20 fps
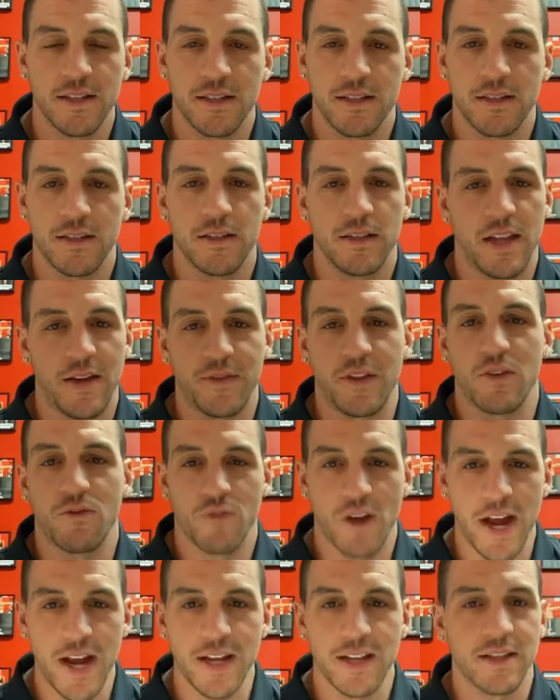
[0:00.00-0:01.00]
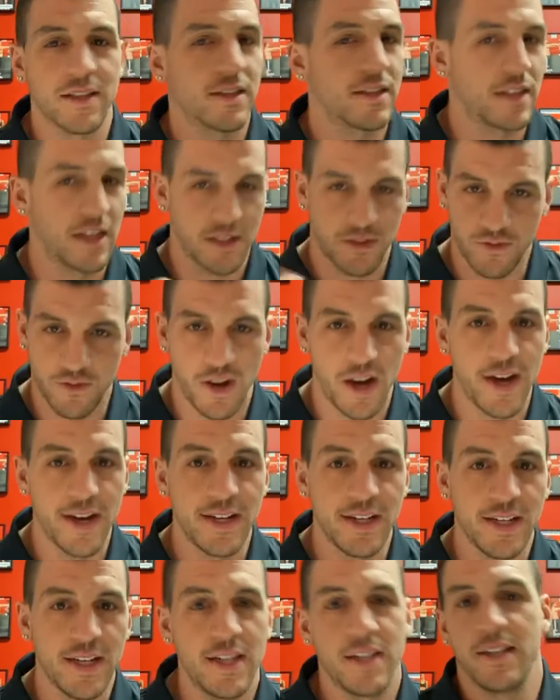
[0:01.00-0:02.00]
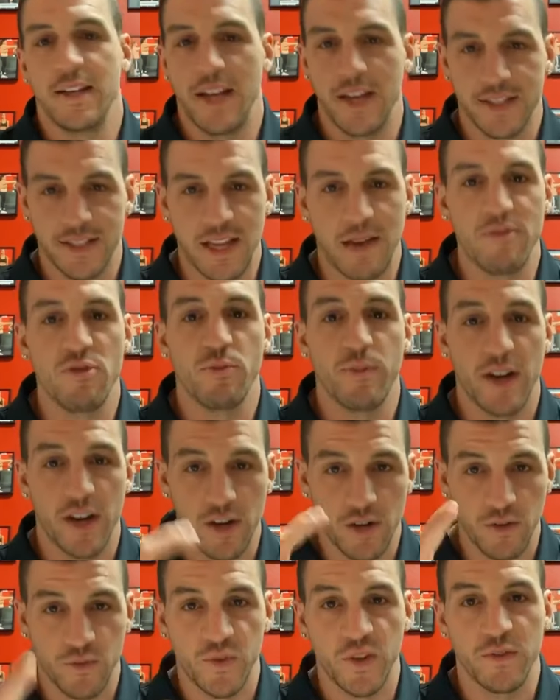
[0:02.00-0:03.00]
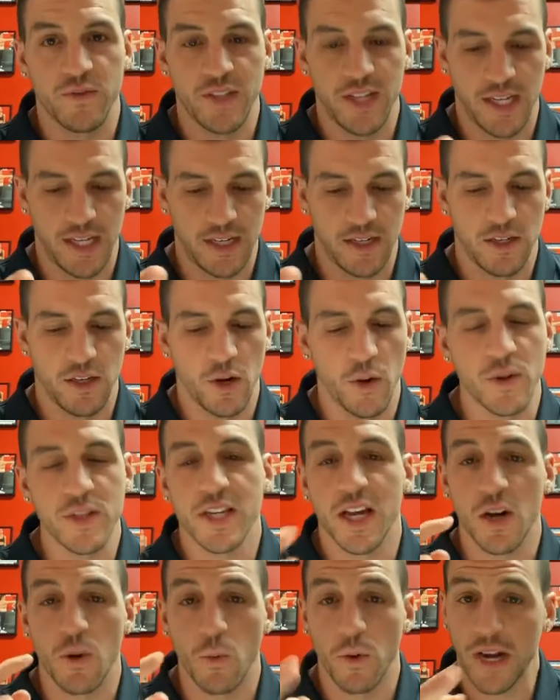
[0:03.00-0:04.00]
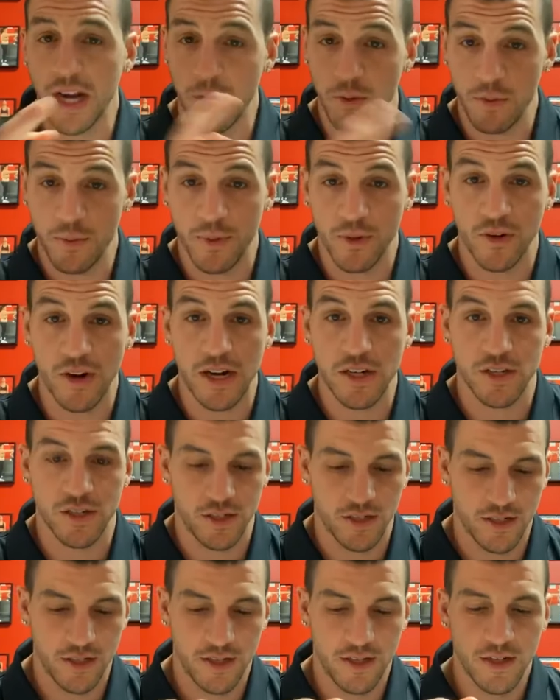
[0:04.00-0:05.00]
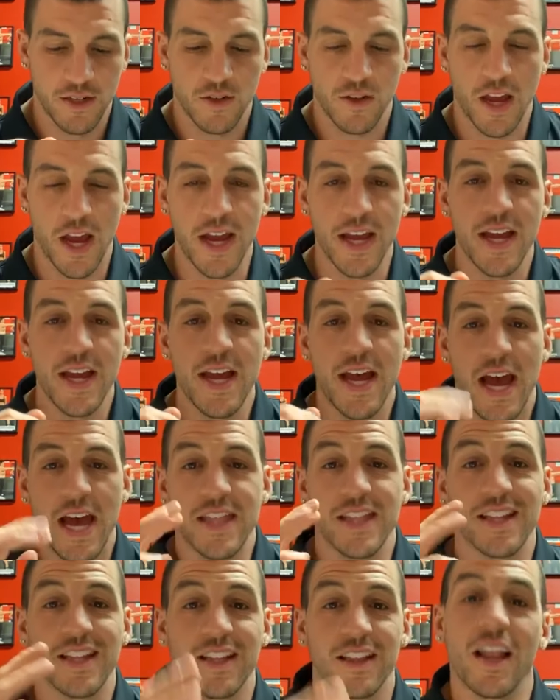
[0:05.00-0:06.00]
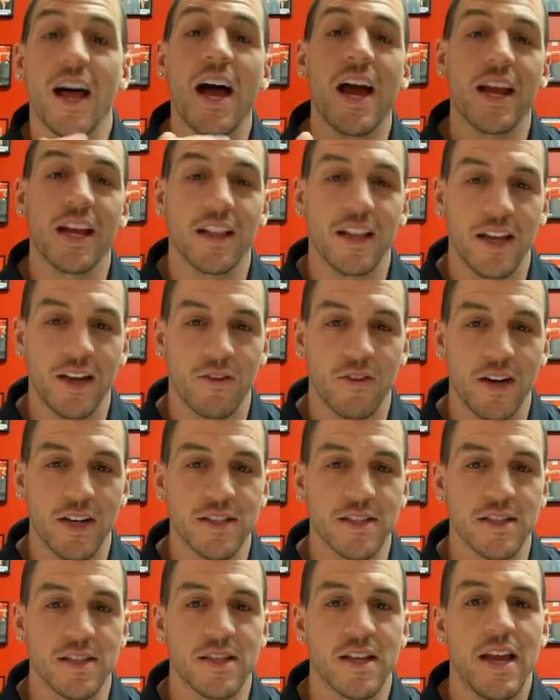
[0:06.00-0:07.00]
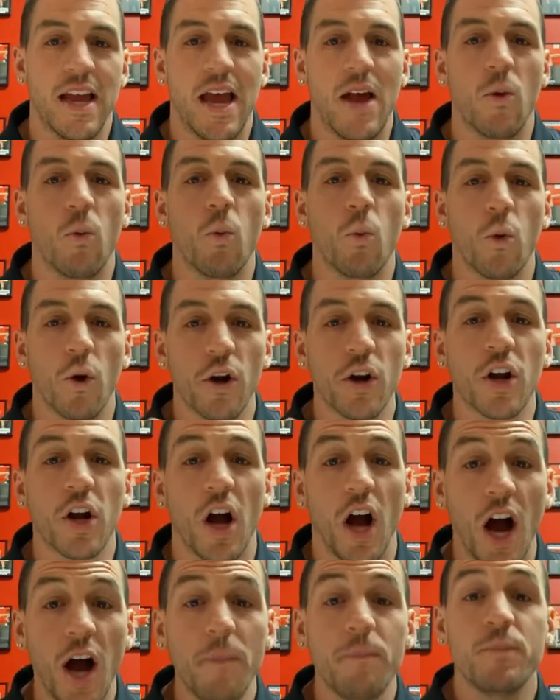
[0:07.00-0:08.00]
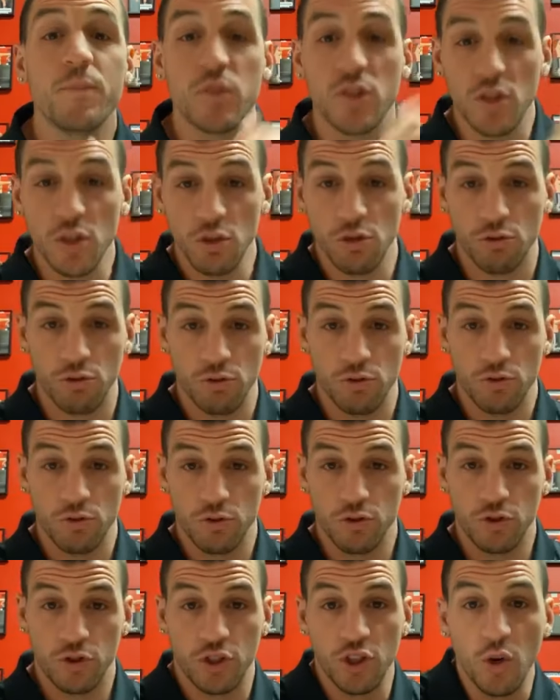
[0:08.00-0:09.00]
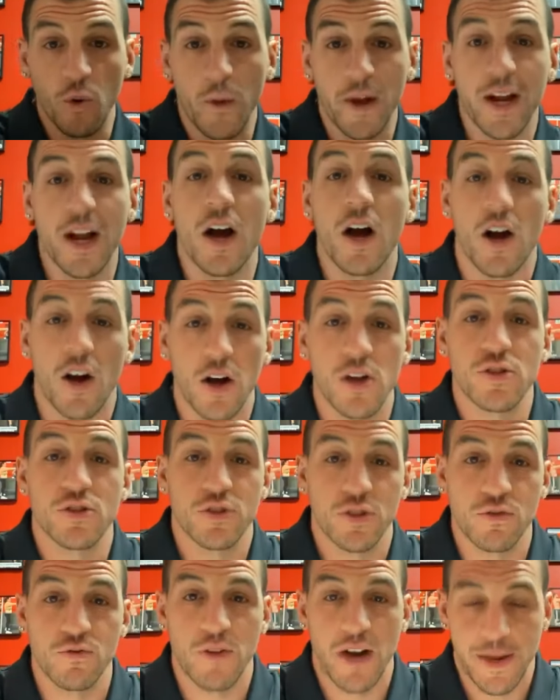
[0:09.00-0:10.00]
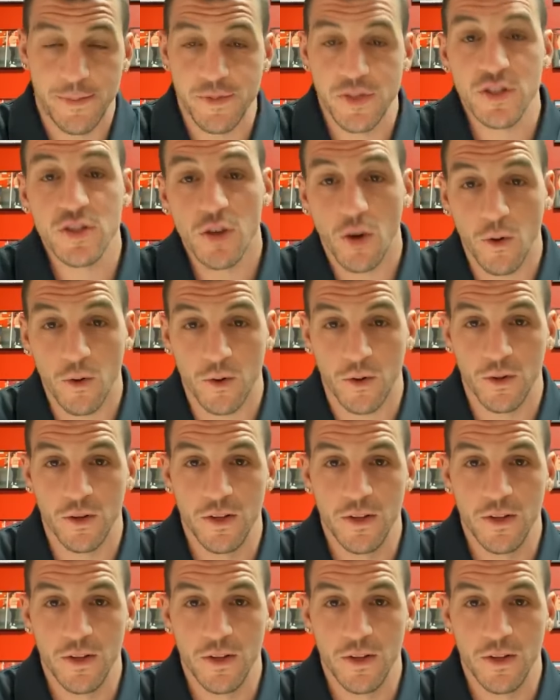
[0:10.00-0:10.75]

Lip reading: left and right, that's fine. Next time you better do 15. You always got to work out with progression. Okay? And then the lying leg raises. And work up to doing 100 reps total.